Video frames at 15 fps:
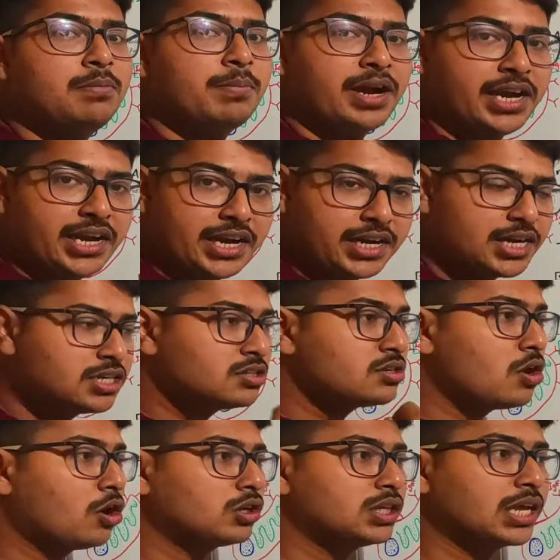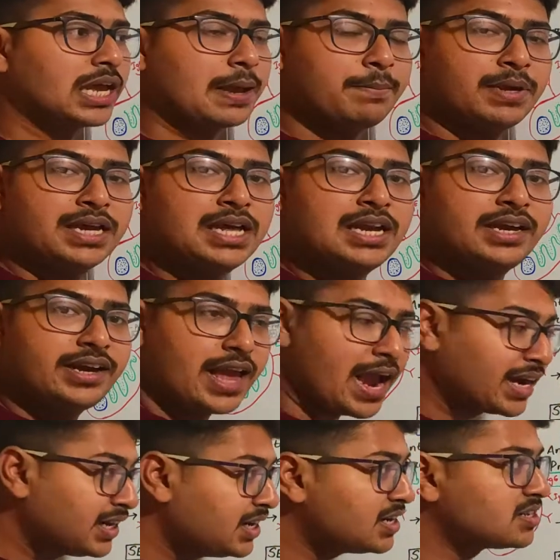mediators or the chemical
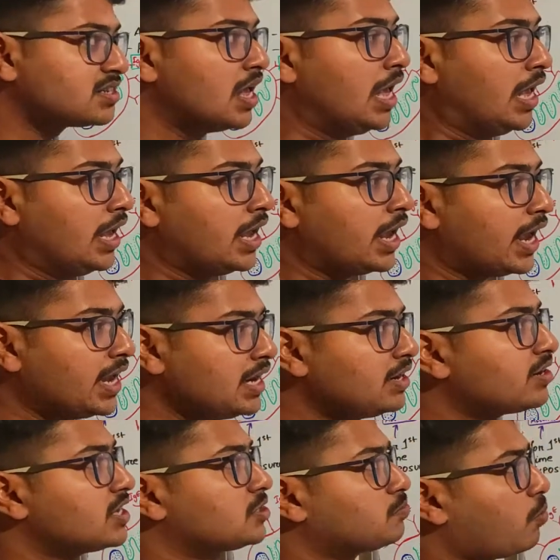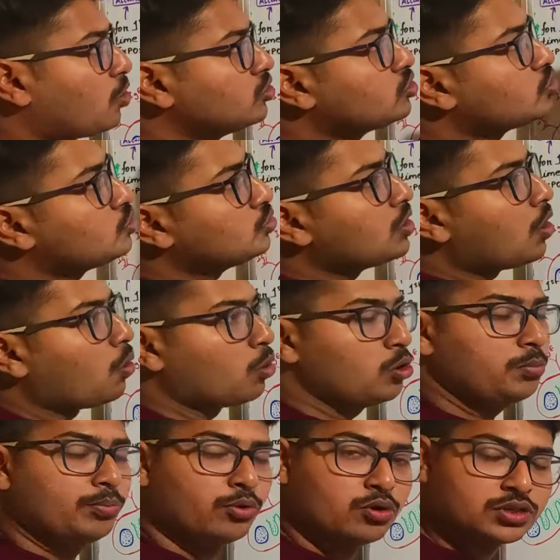reactors in response to the
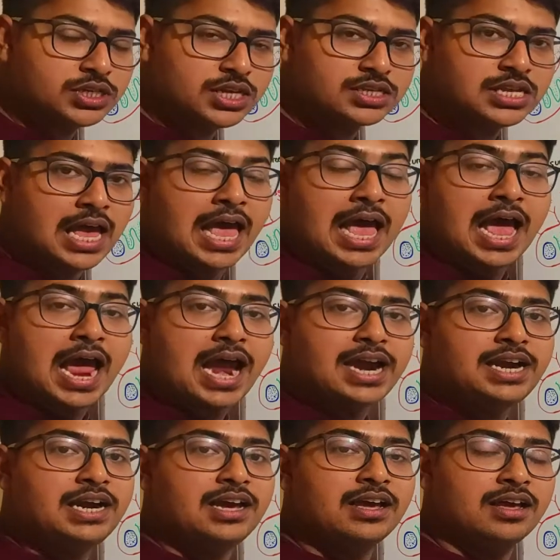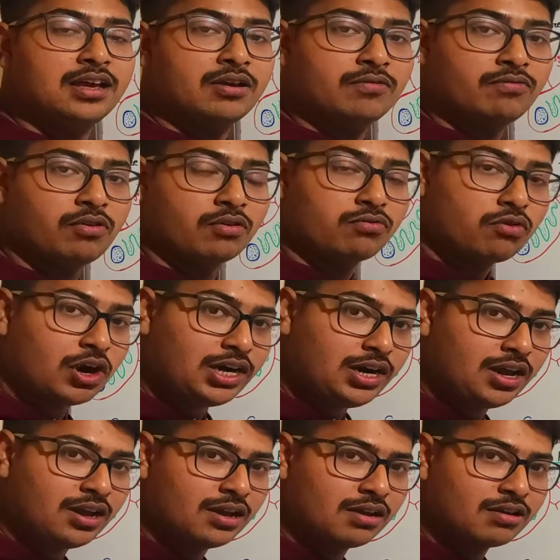whole process. And for what?
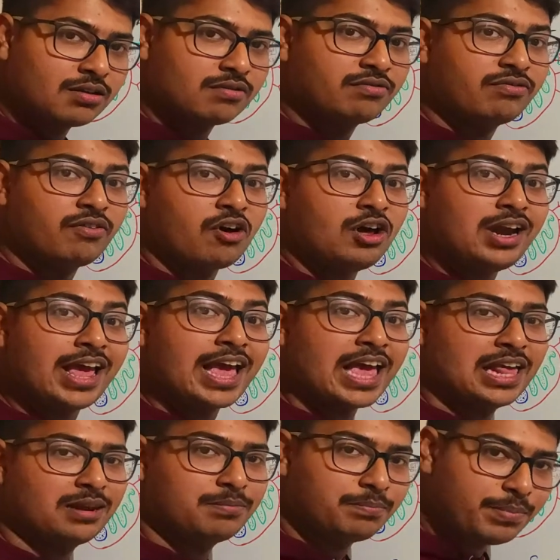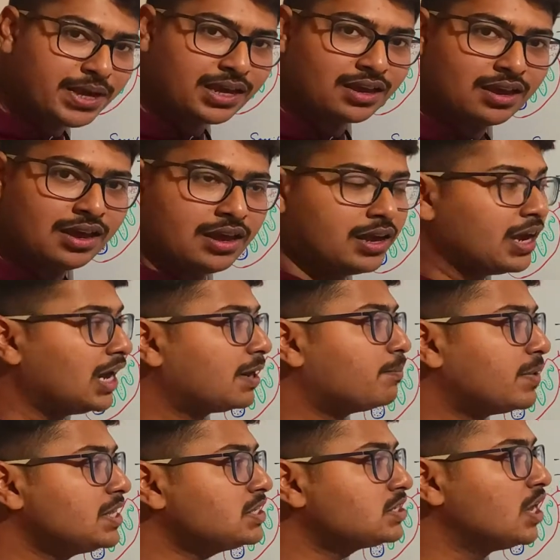For helping. It
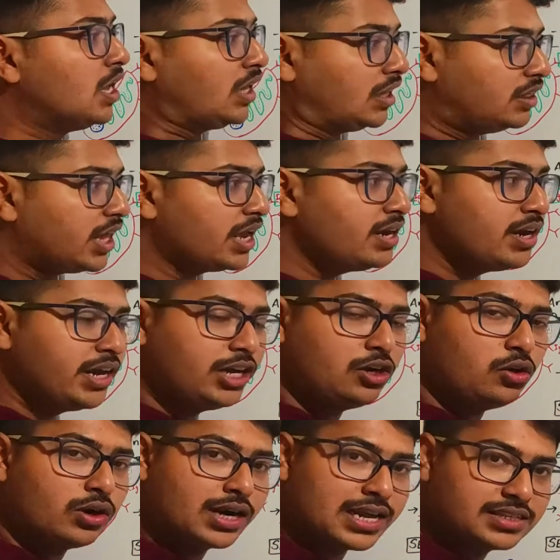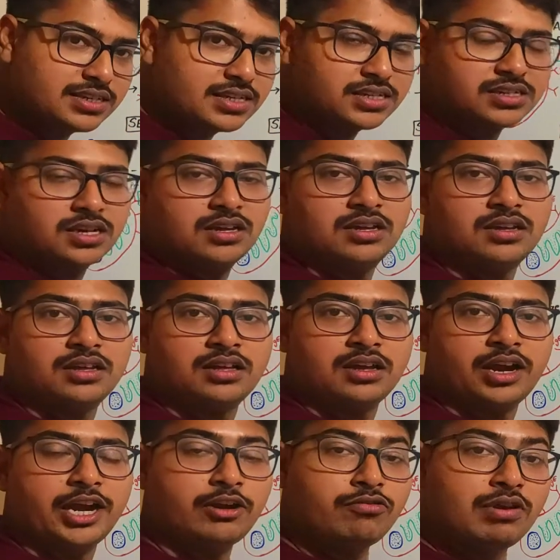means they need to resist.
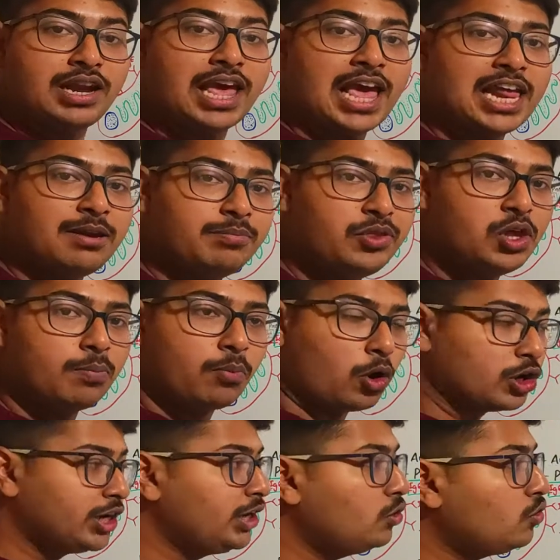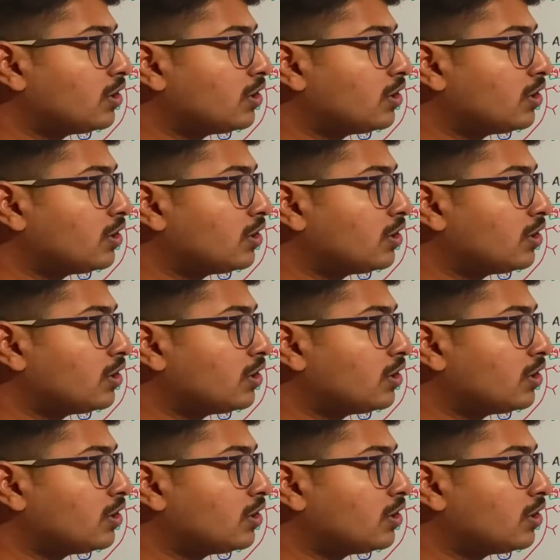It will help the body to